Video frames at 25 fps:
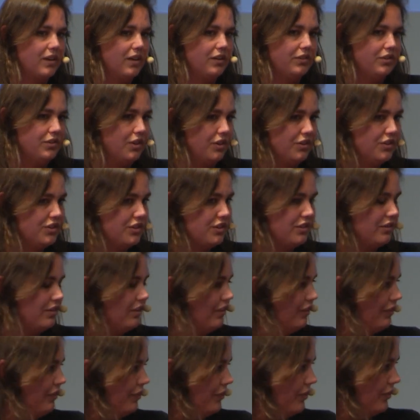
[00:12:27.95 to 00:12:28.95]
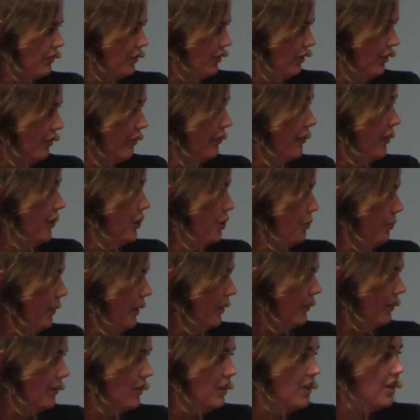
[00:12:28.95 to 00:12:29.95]
tons of fish
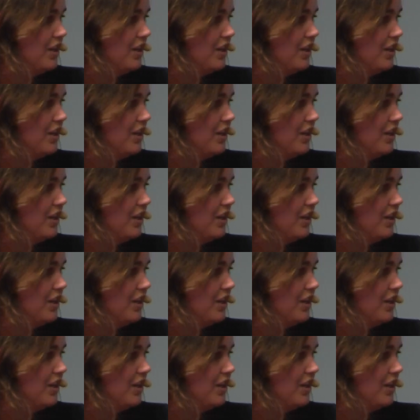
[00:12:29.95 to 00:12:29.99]
meal.